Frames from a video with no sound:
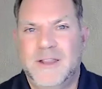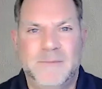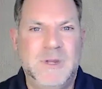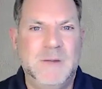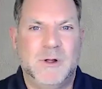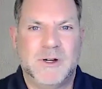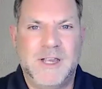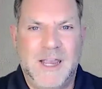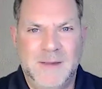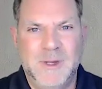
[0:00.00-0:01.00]
that people are
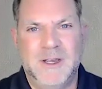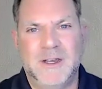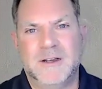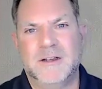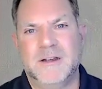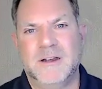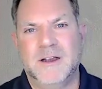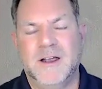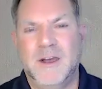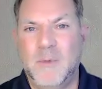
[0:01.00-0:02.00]
gaming,
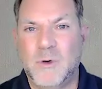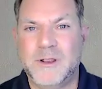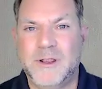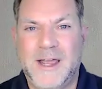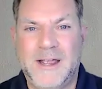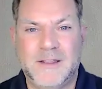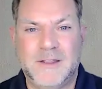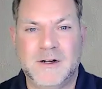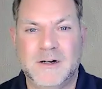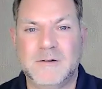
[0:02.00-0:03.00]
but more than that,
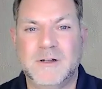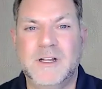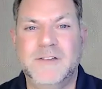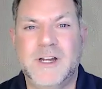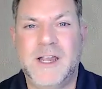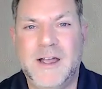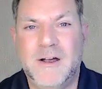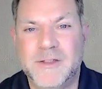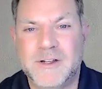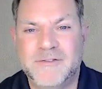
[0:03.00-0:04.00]
they're living
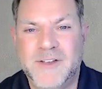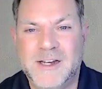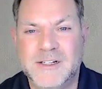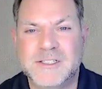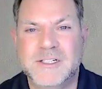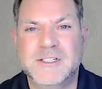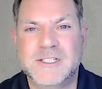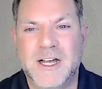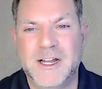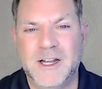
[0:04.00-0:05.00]
out their fantasies
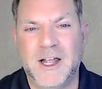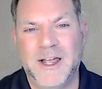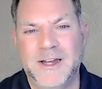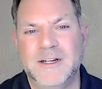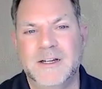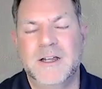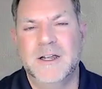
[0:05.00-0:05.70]
online.